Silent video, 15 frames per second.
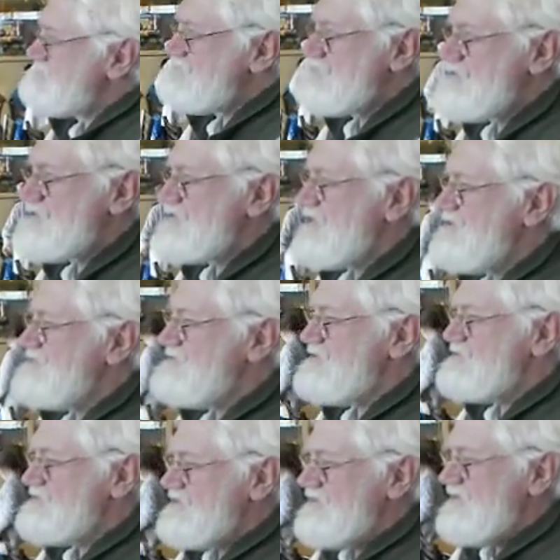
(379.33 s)
just goes
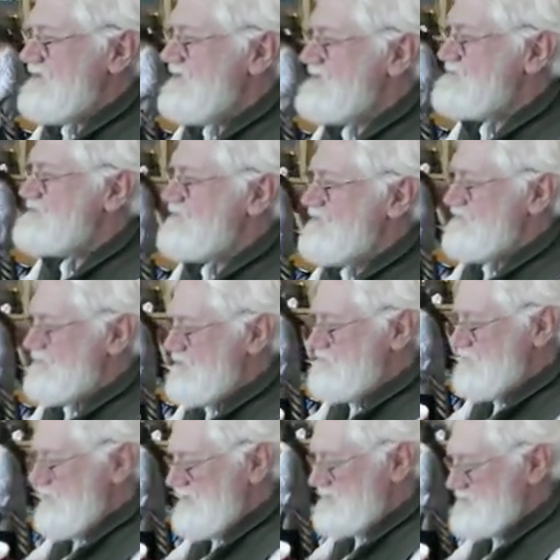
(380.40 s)
to show you history
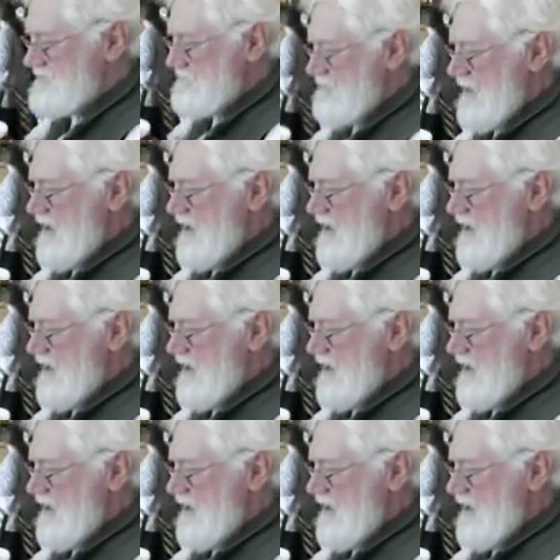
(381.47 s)
repeats.